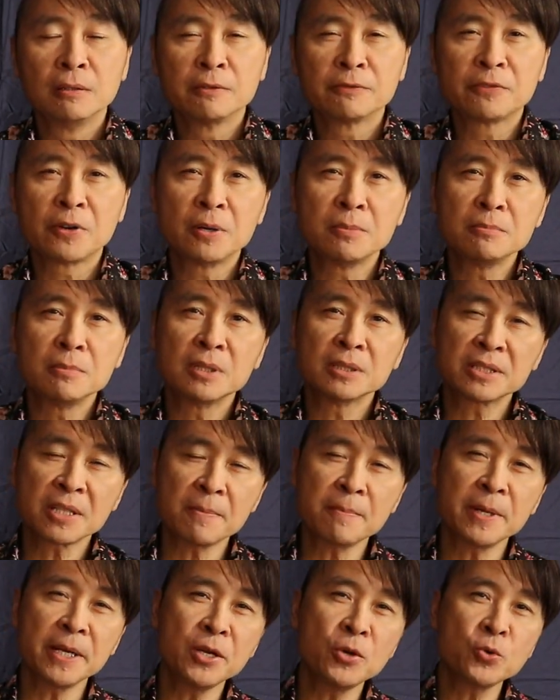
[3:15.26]
From
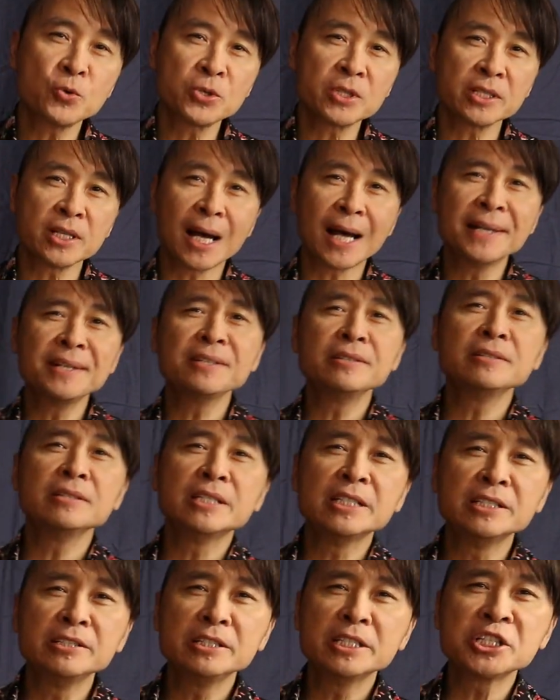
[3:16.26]
somebody who's
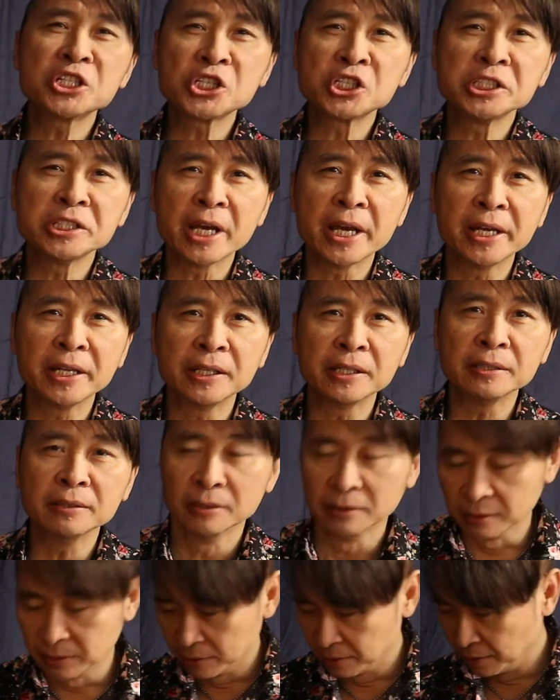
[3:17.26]

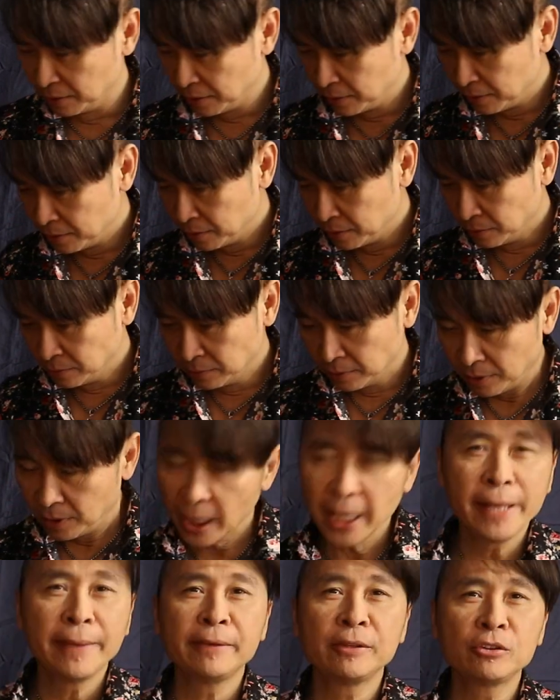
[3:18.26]
uninitiated,
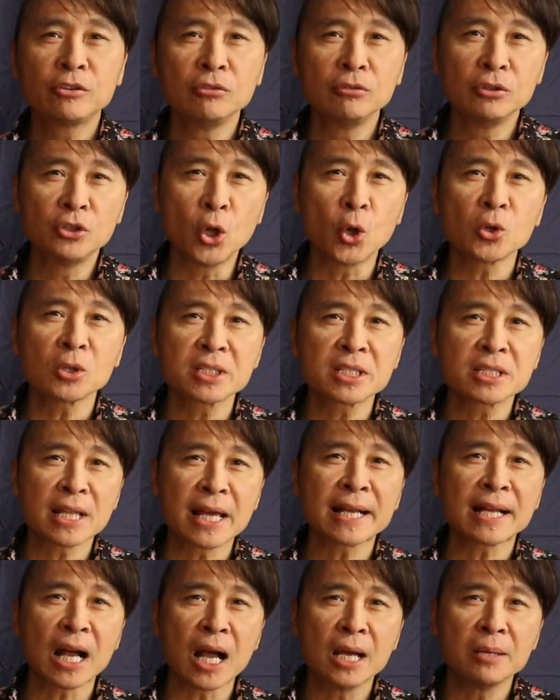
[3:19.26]
it looks
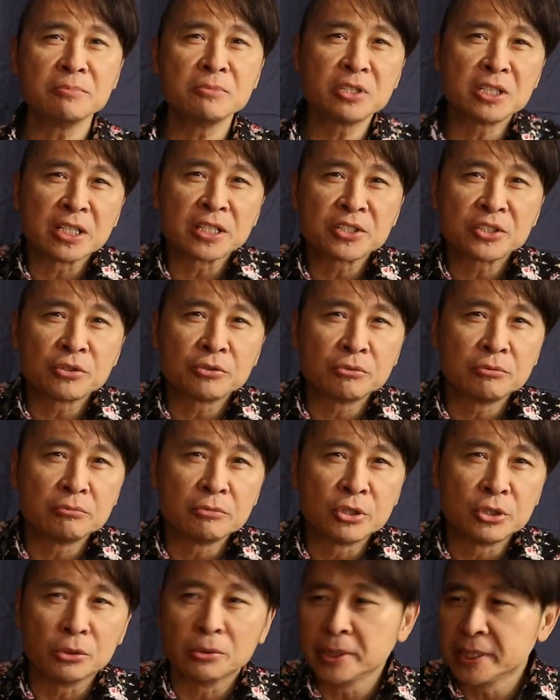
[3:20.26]
like I'm just
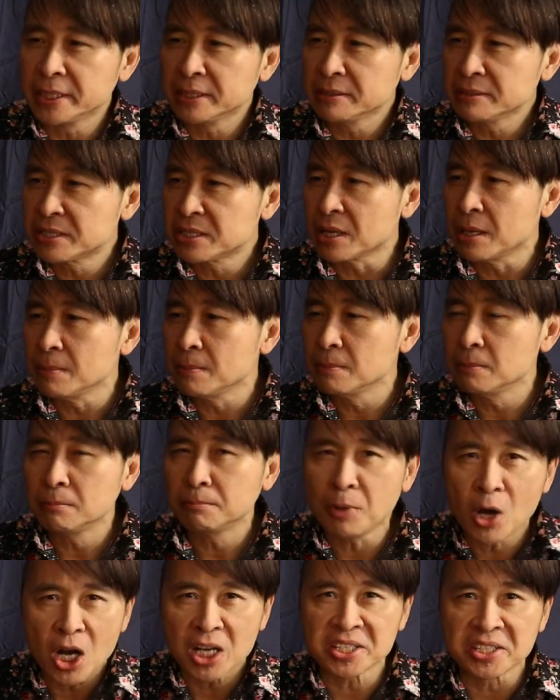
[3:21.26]
doing some
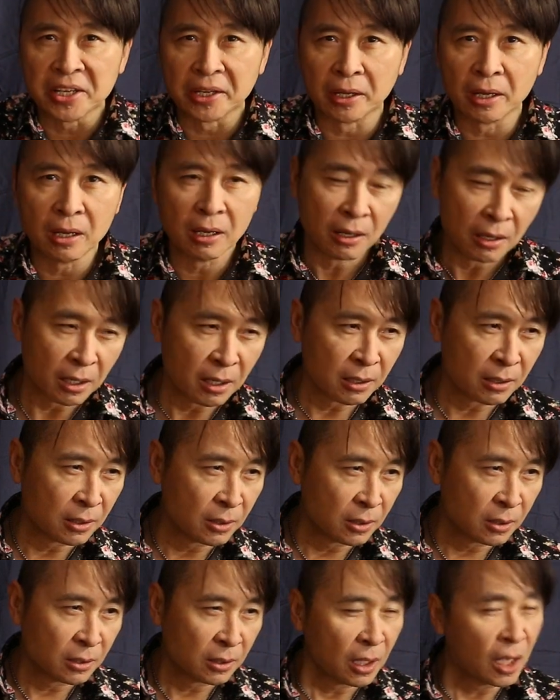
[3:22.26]
boxing.
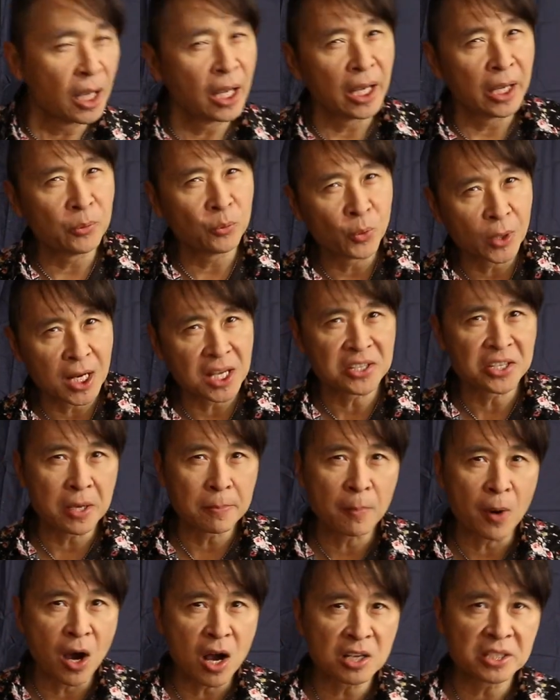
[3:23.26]
And when I say
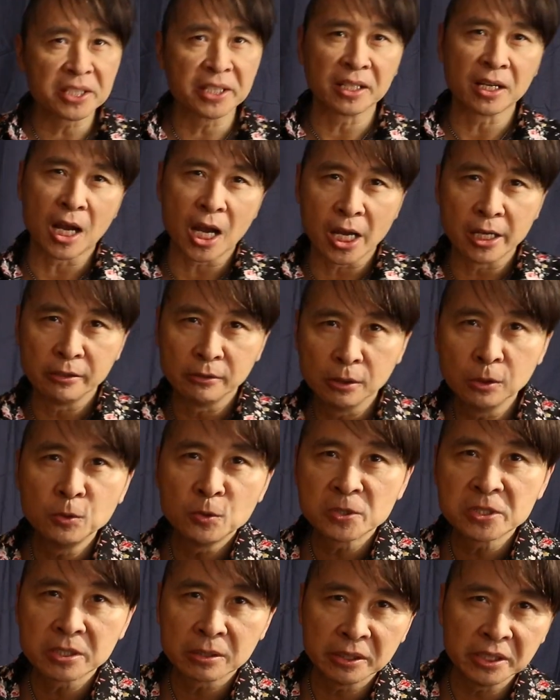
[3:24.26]
boxing, I
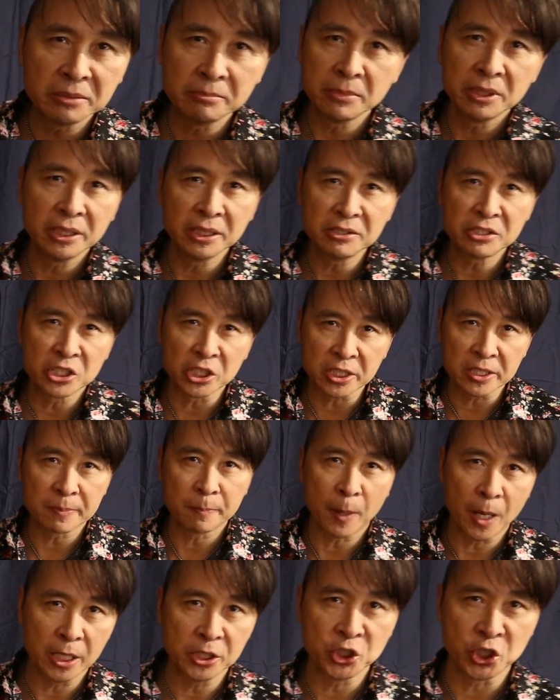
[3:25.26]
loosely mean just
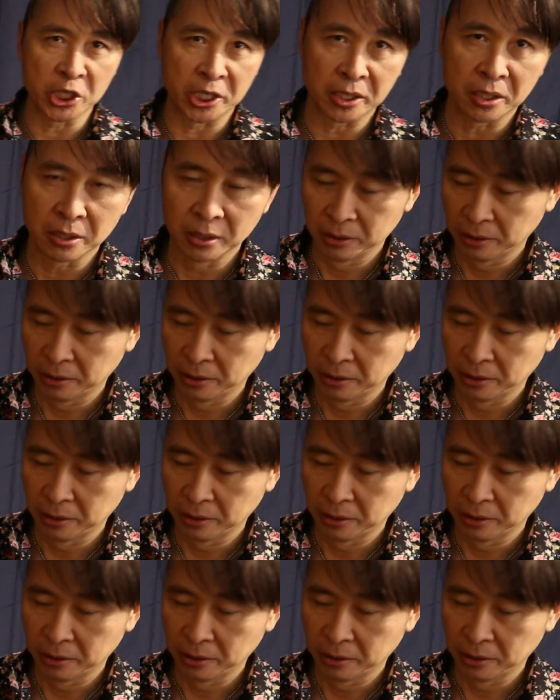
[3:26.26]
punching.